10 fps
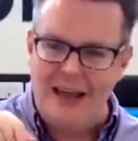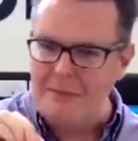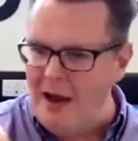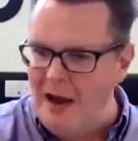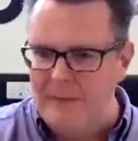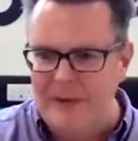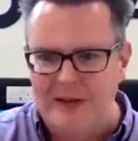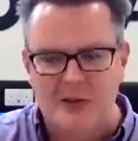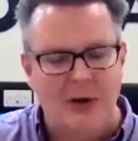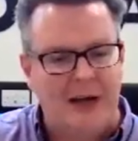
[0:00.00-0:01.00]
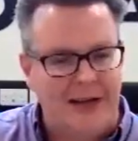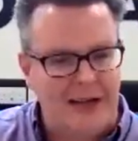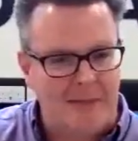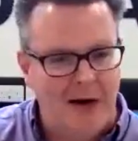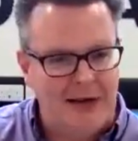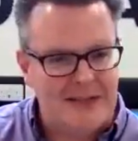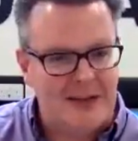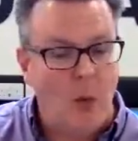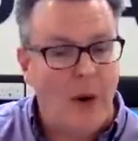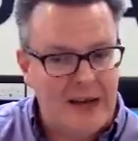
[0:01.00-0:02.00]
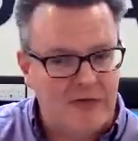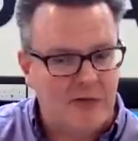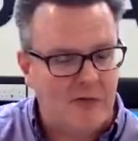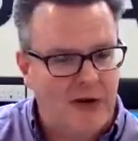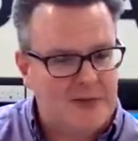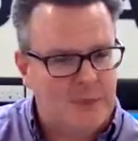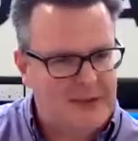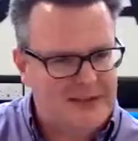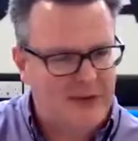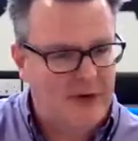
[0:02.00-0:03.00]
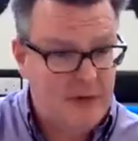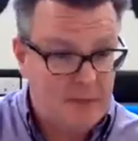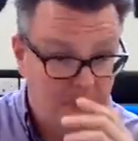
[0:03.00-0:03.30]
email into like an email list away from Facebook. Is that right?